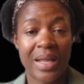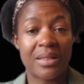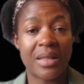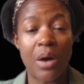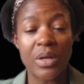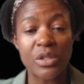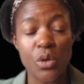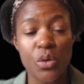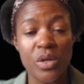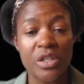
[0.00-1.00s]
the outlet
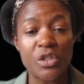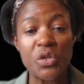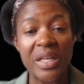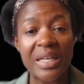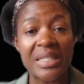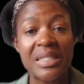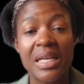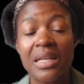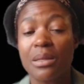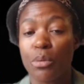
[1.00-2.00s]
owner, to then
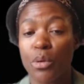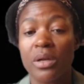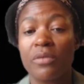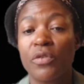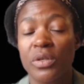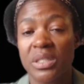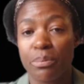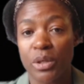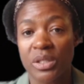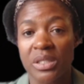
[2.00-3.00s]
return the bottle for a
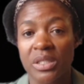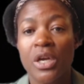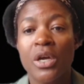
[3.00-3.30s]
deposit.